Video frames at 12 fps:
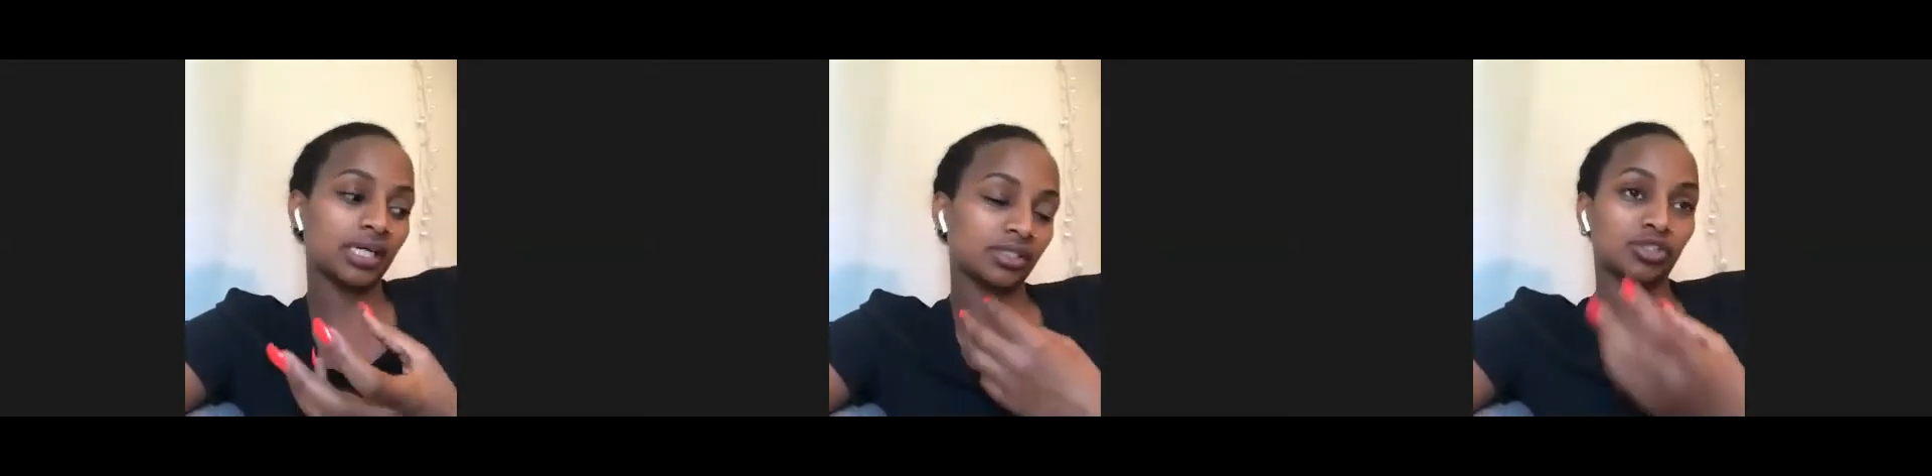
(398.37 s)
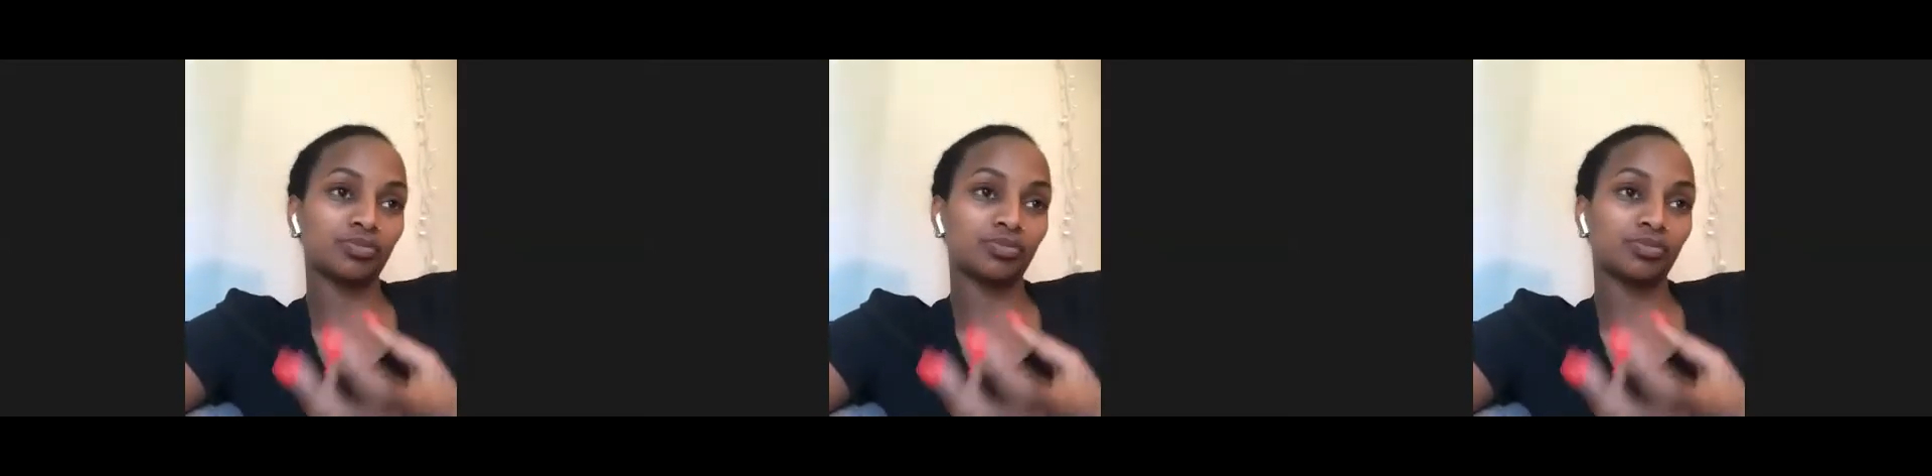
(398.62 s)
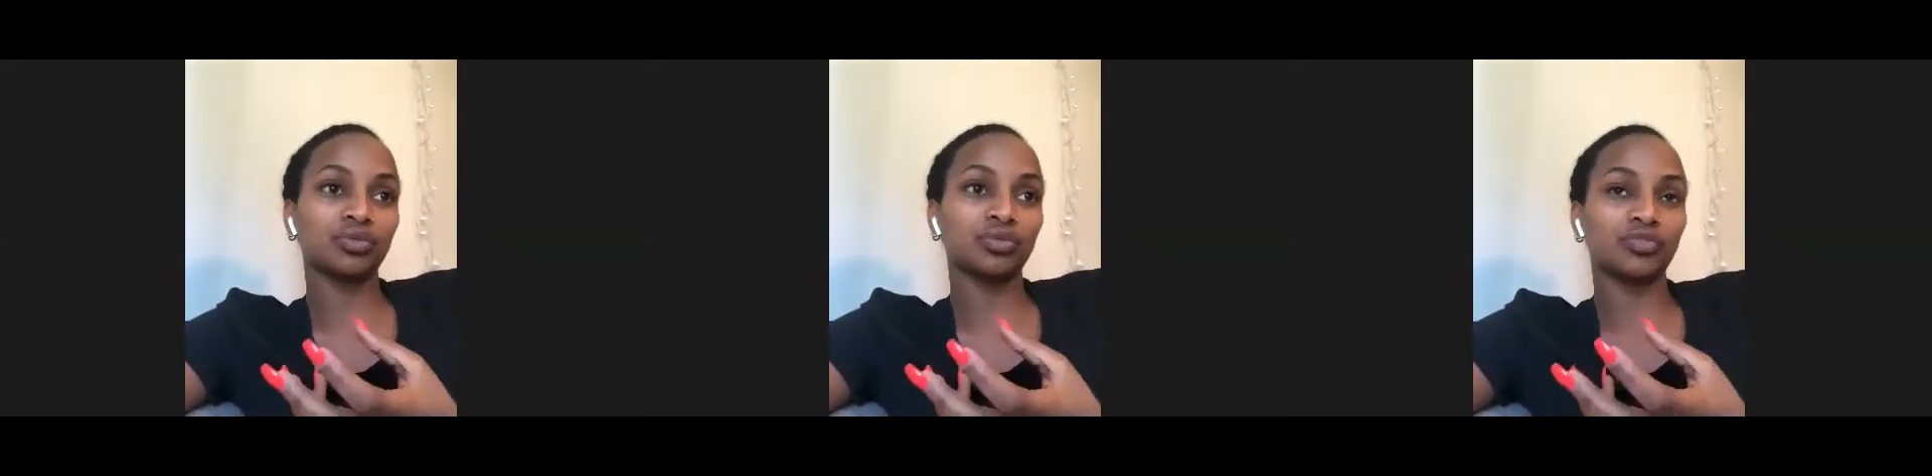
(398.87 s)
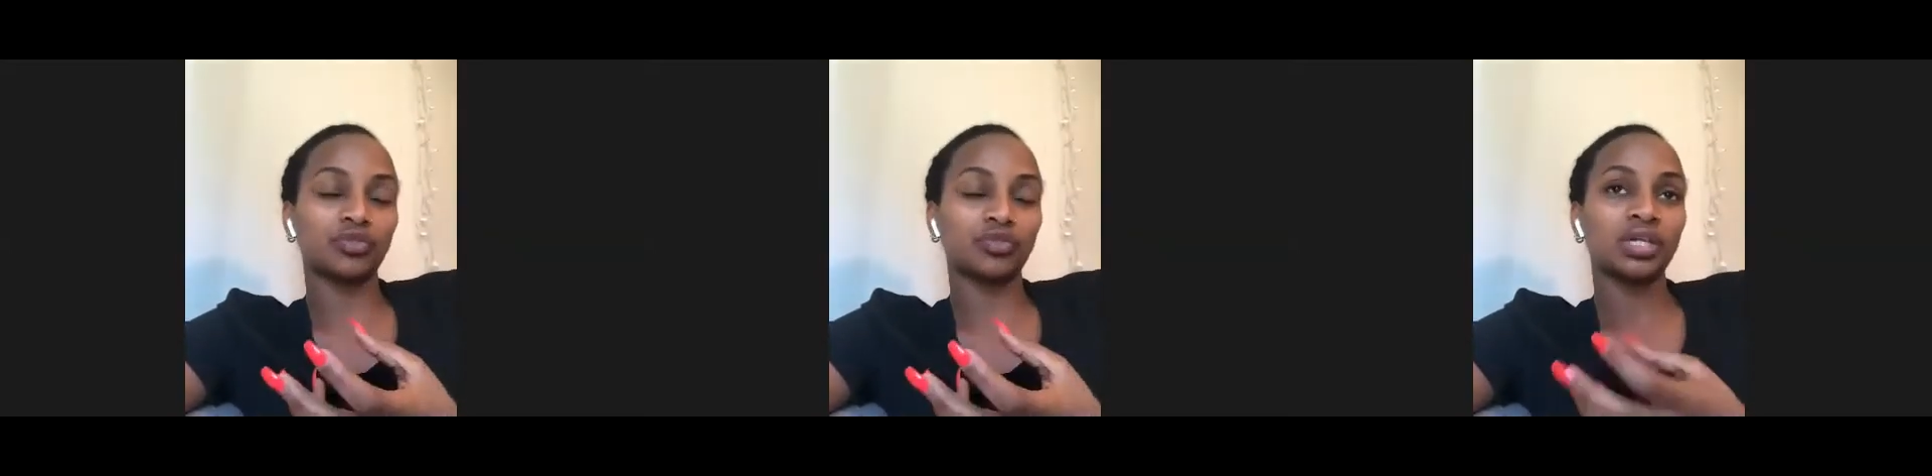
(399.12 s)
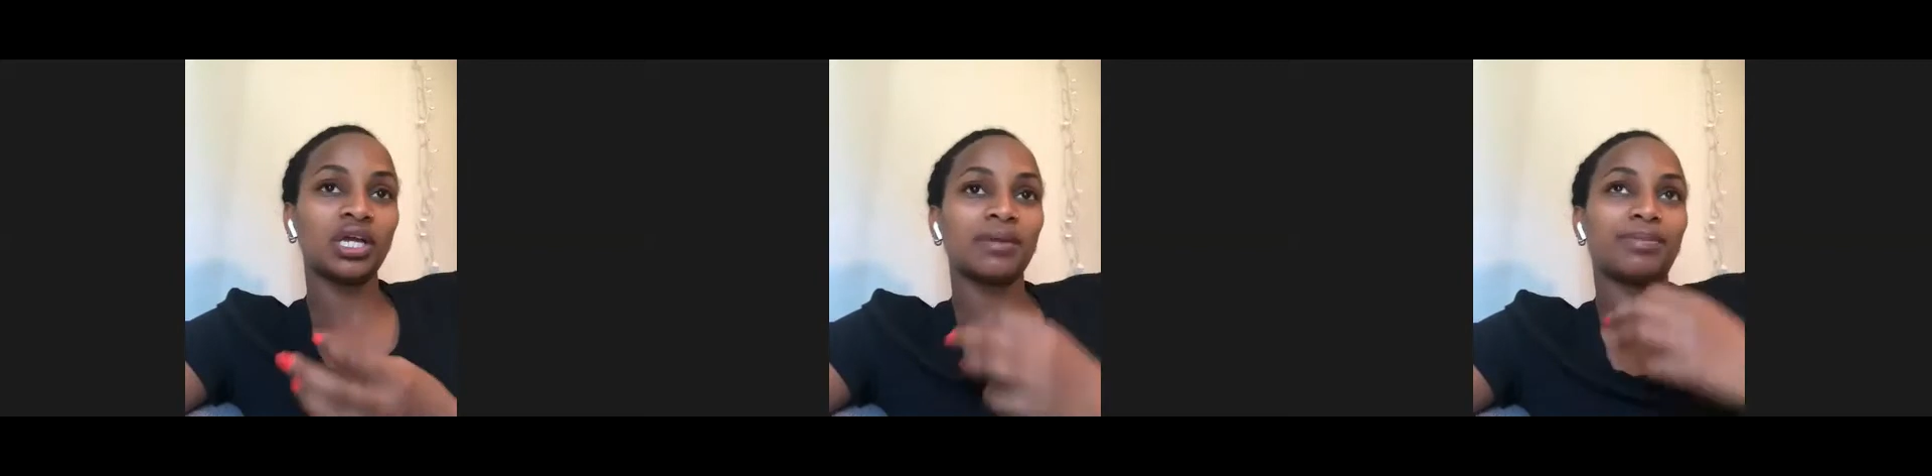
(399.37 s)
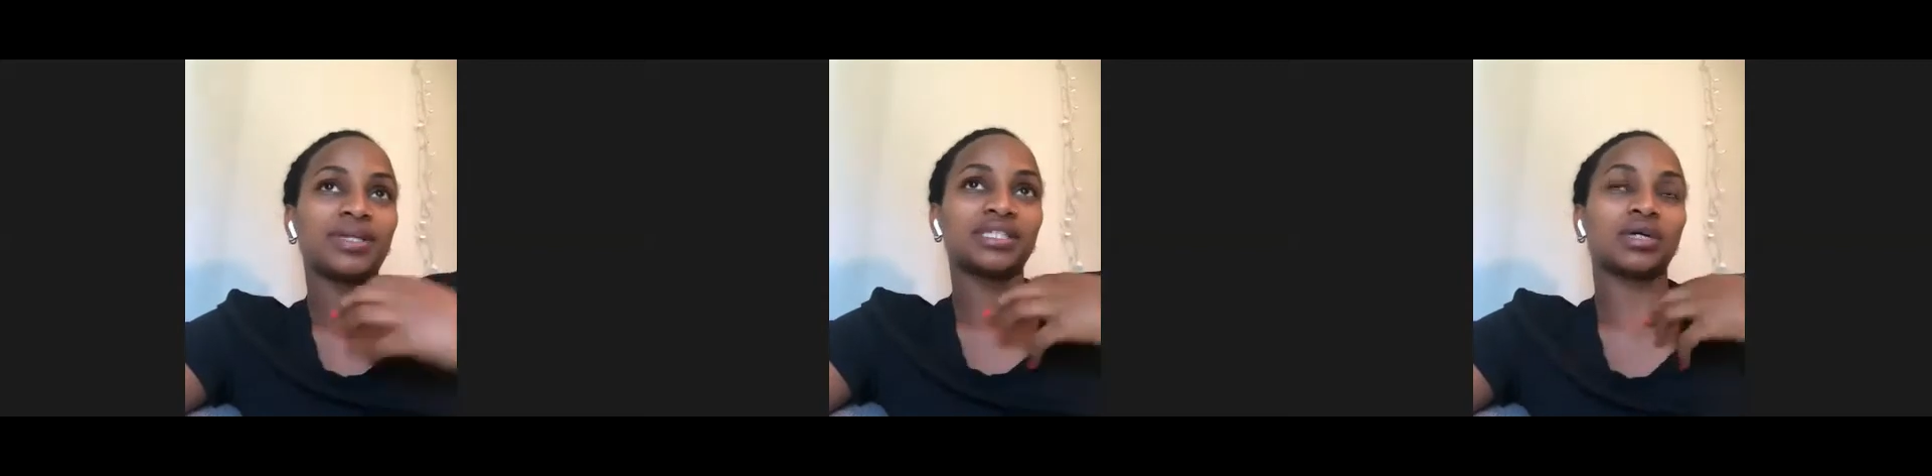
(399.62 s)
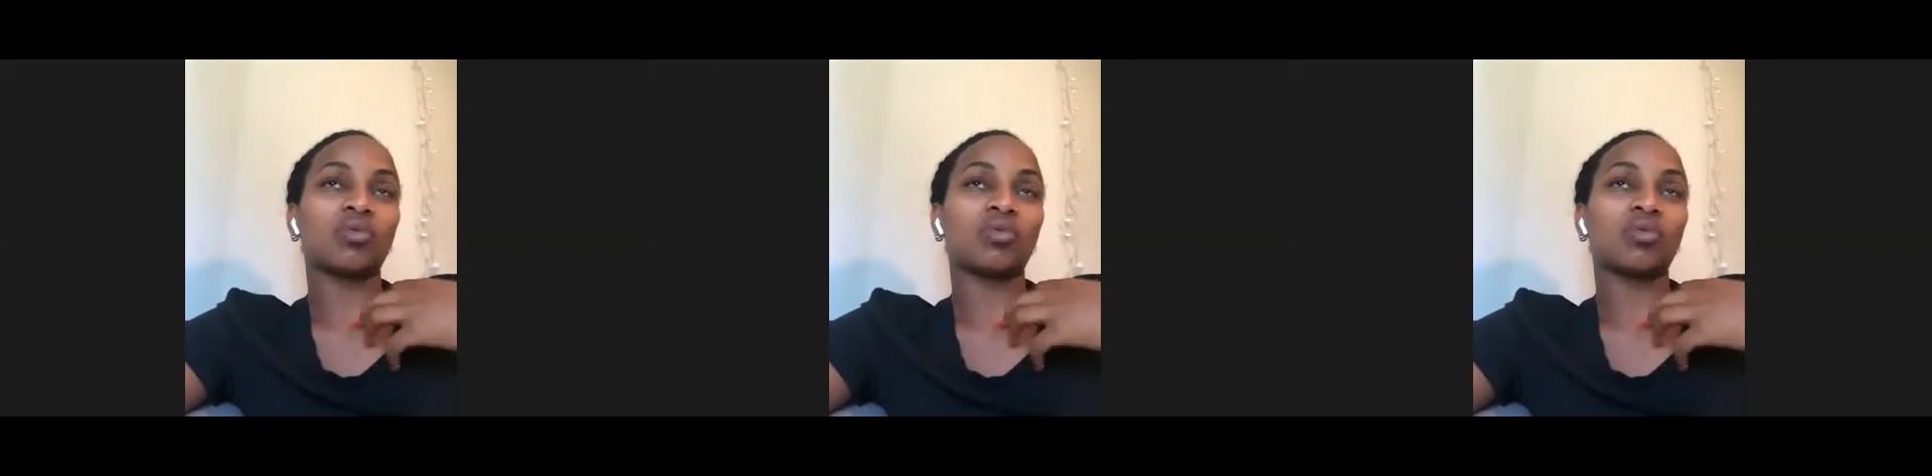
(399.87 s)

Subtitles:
thing we do for guests and it's beautiful.